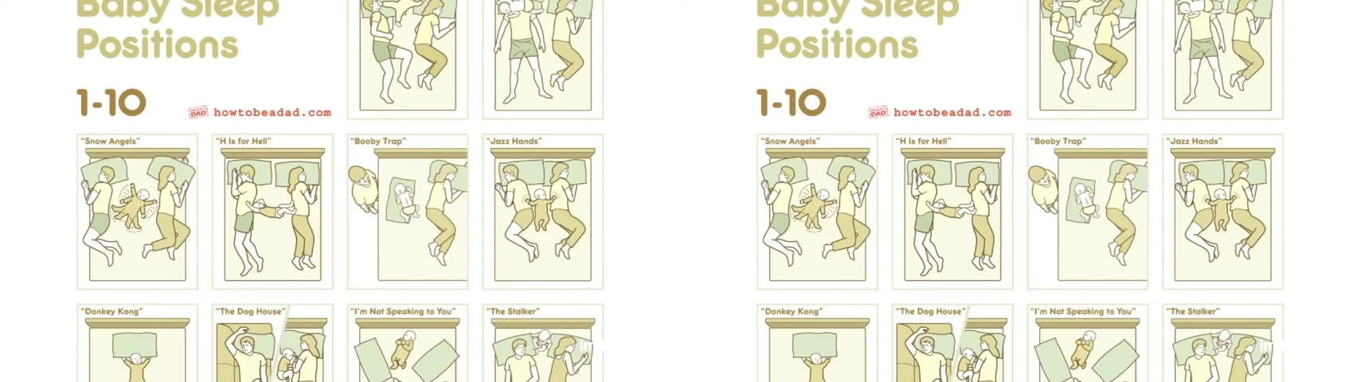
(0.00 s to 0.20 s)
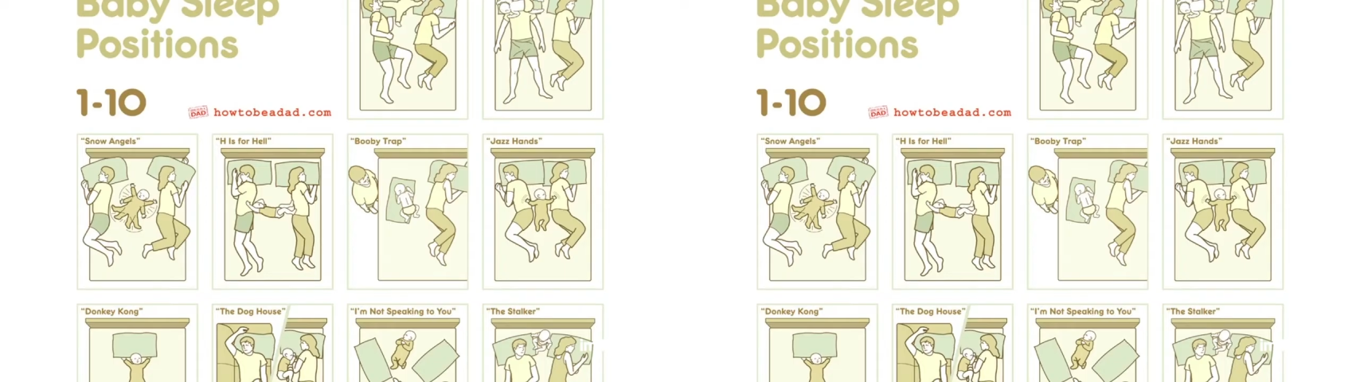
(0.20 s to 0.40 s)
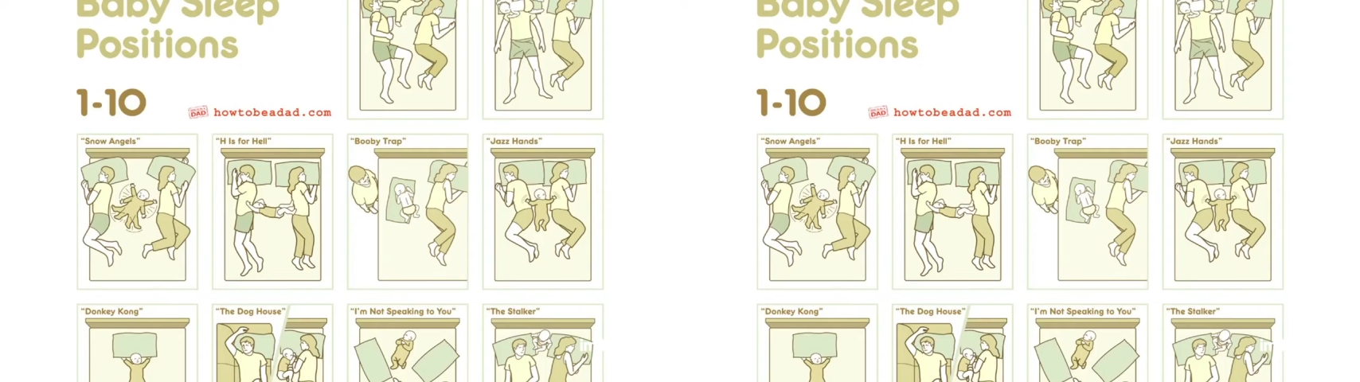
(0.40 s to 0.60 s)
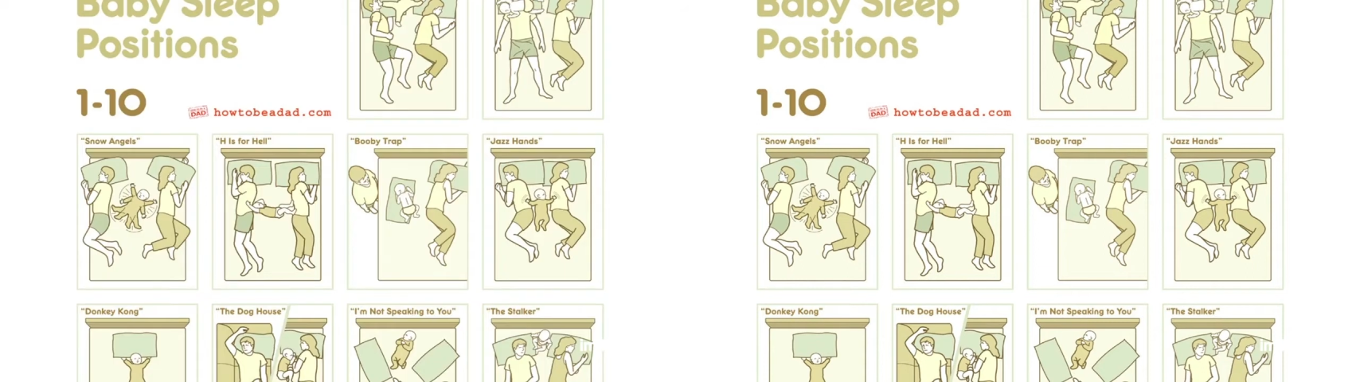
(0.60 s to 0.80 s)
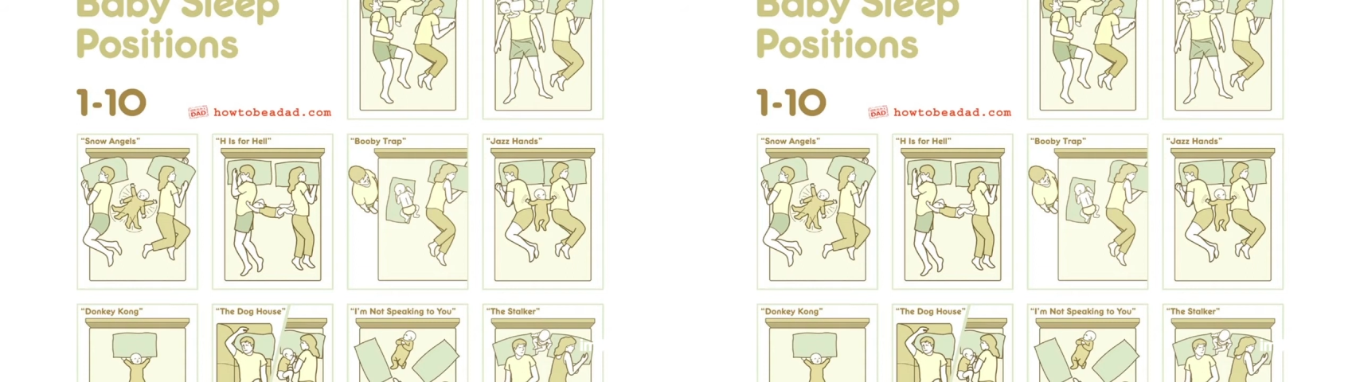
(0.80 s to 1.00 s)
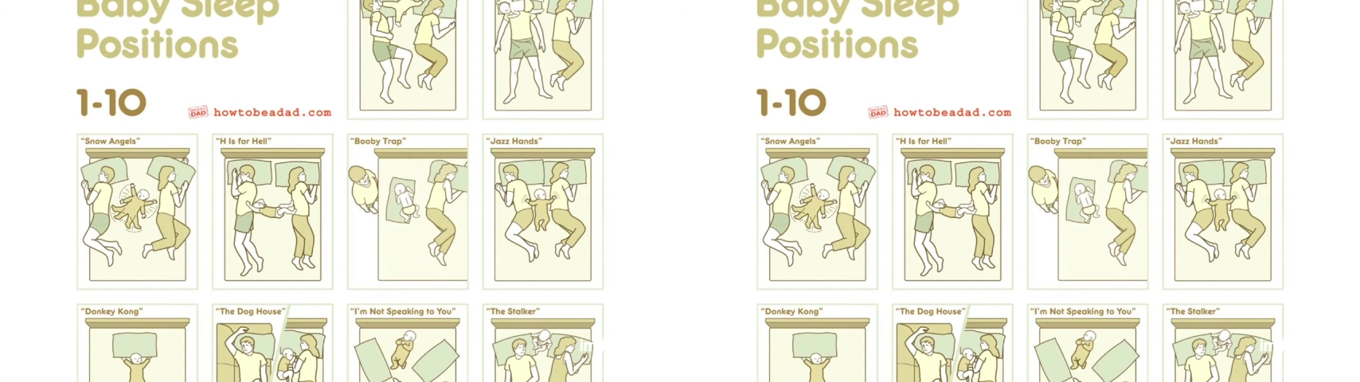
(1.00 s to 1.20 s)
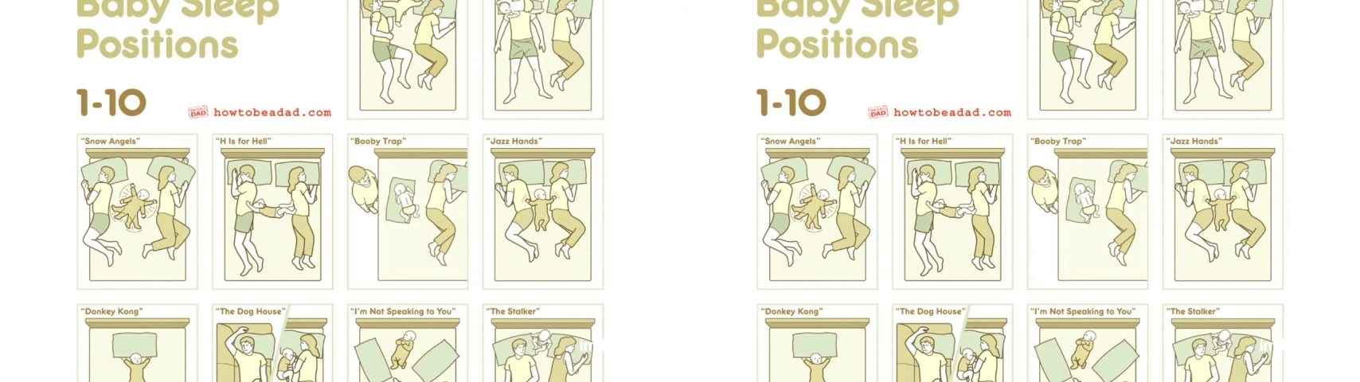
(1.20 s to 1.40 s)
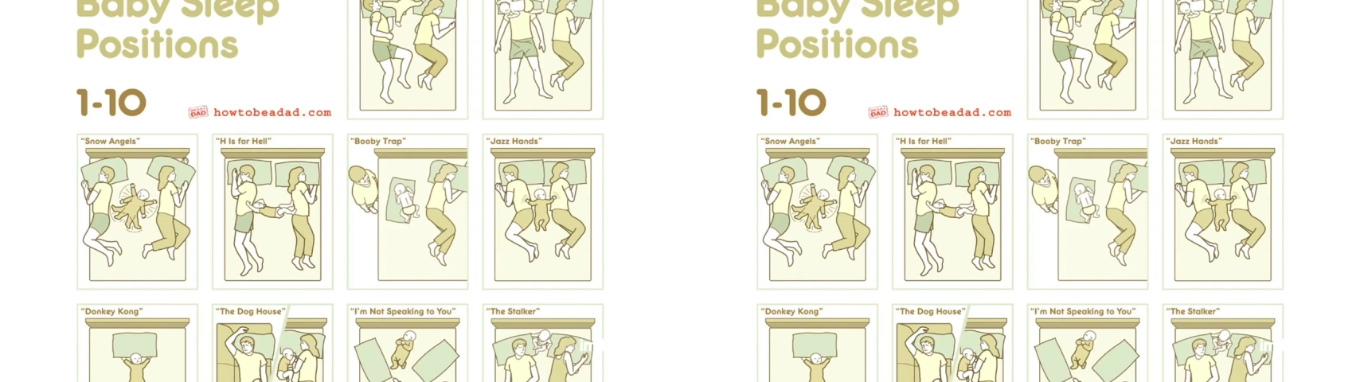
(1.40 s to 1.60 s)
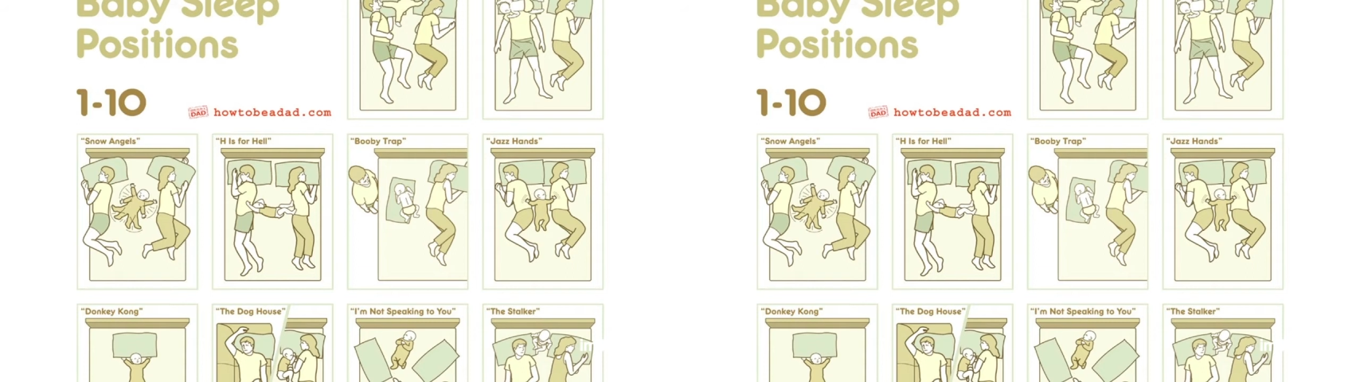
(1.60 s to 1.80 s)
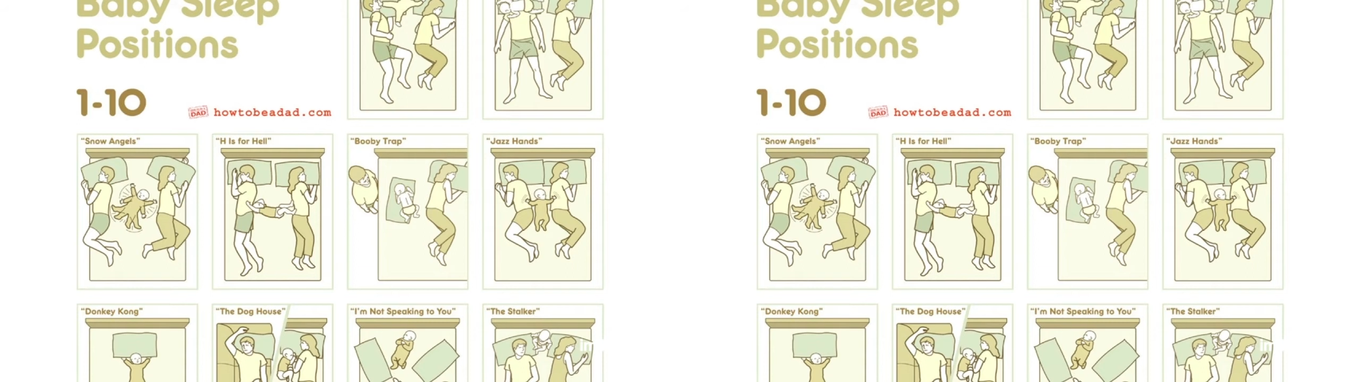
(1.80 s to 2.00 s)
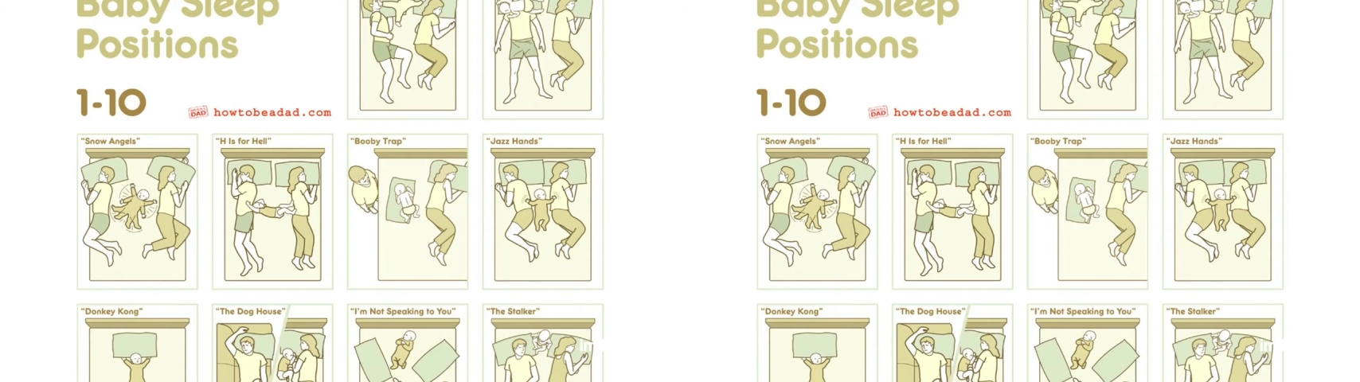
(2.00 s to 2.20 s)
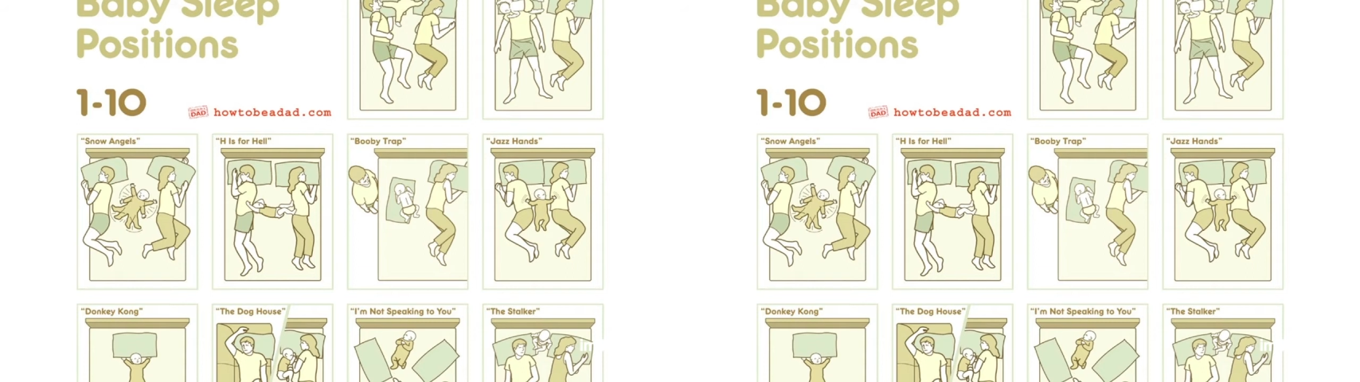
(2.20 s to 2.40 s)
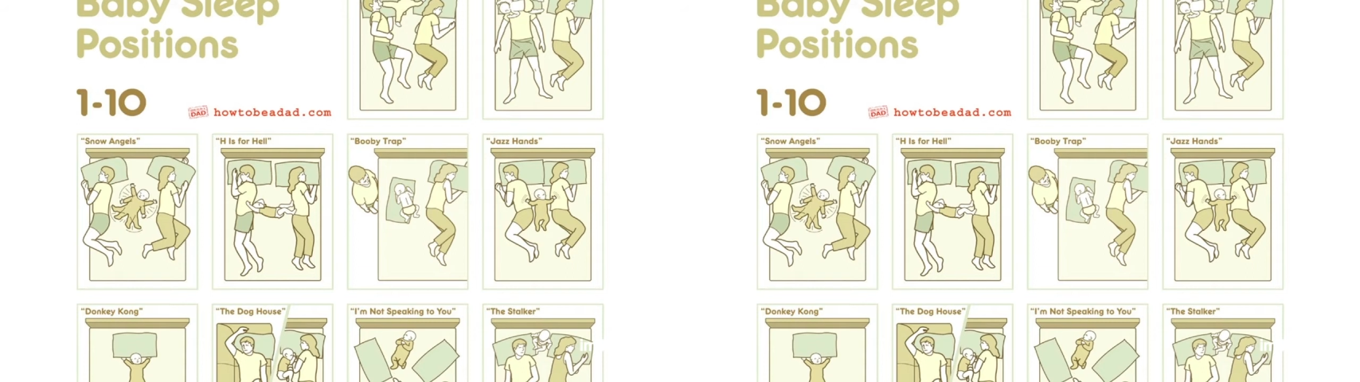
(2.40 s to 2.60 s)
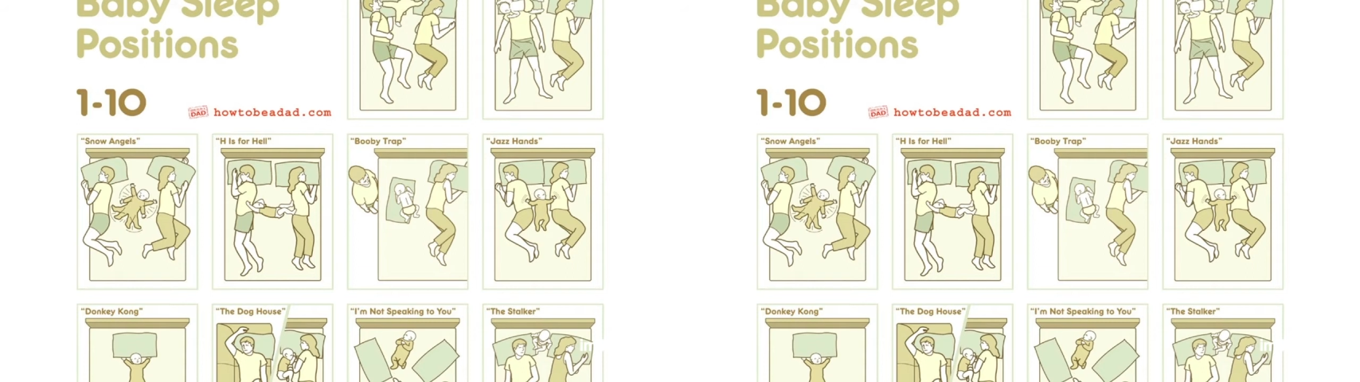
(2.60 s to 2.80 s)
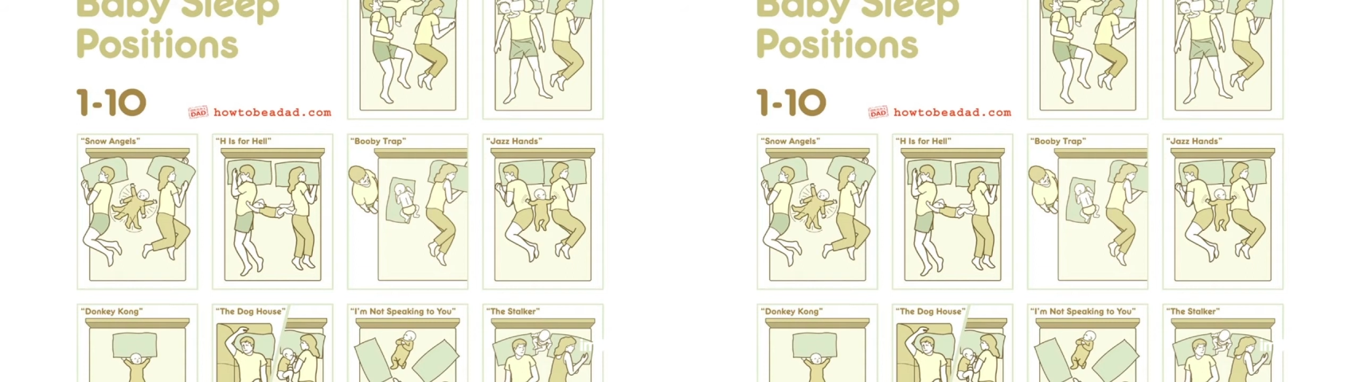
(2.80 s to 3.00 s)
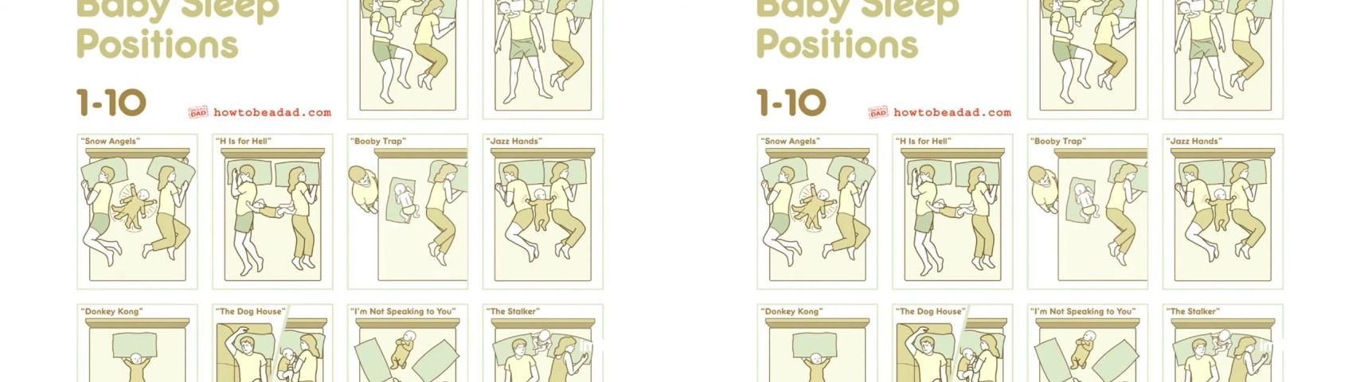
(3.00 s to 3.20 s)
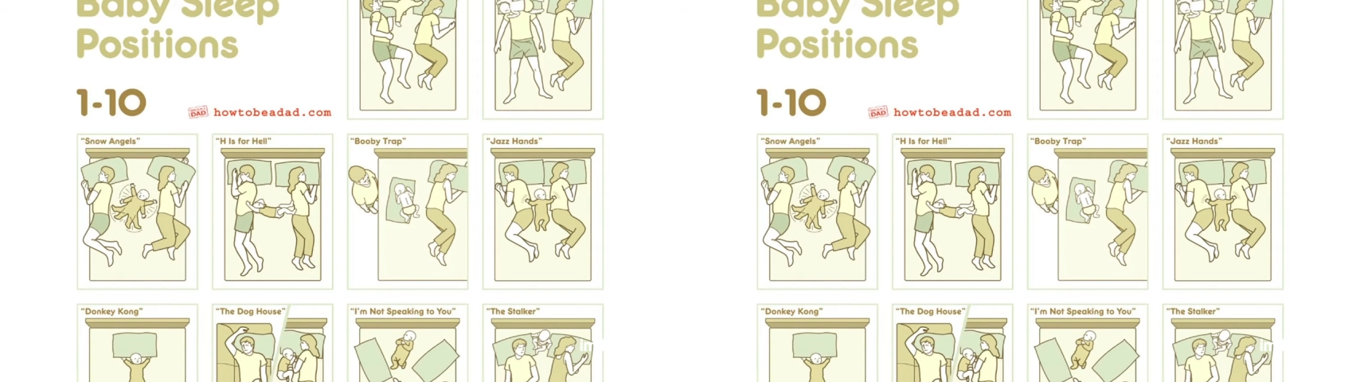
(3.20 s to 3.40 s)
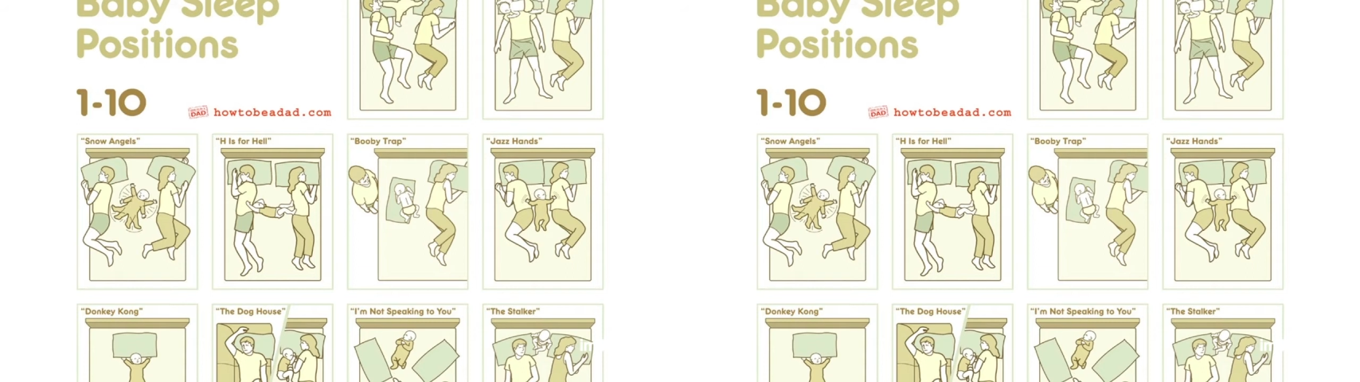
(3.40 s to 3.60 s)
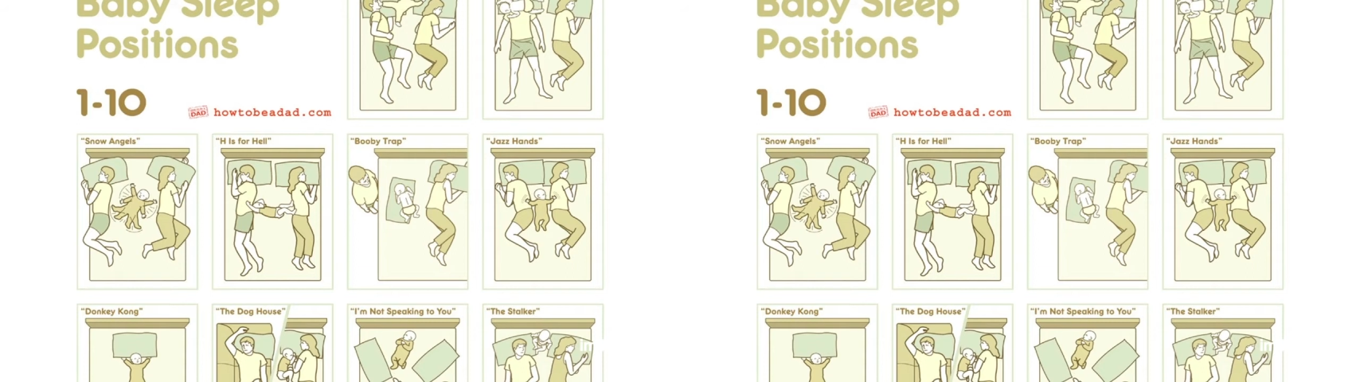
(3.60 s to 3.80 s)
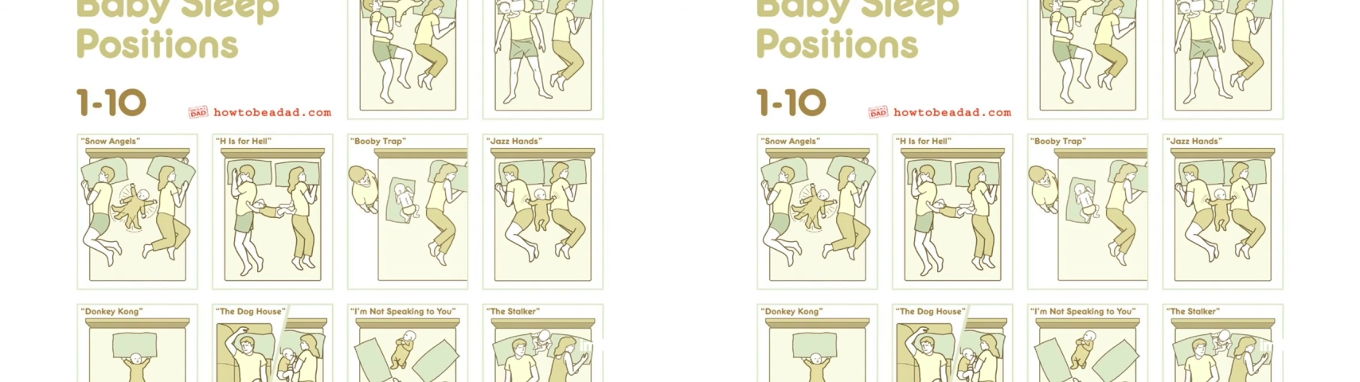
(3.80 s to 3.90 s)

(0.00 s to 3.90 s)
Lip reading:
Nobody's mouth can be seen.